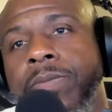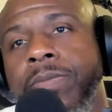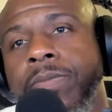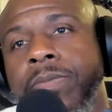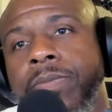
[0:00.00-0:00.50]

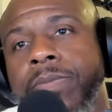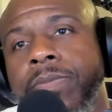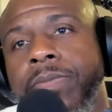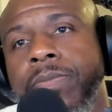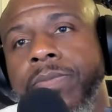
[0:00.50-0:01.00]

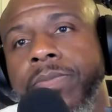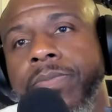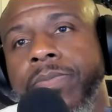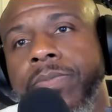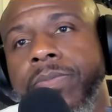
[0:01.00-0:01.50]

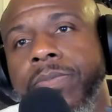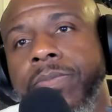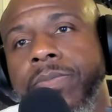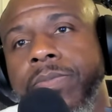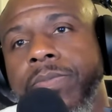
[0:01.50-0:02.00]

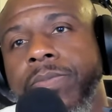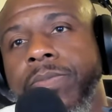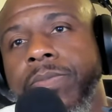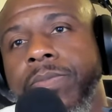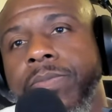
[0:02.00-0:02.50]

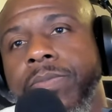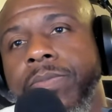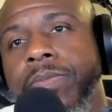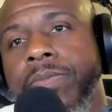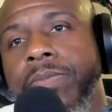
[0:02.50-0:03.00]

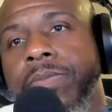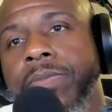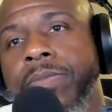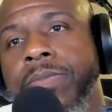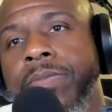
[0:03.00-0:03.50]

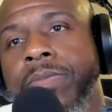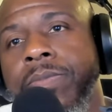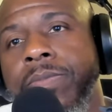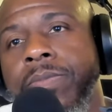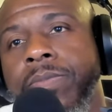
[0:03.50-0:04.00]

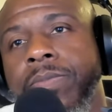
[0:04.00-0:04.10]
[no speech]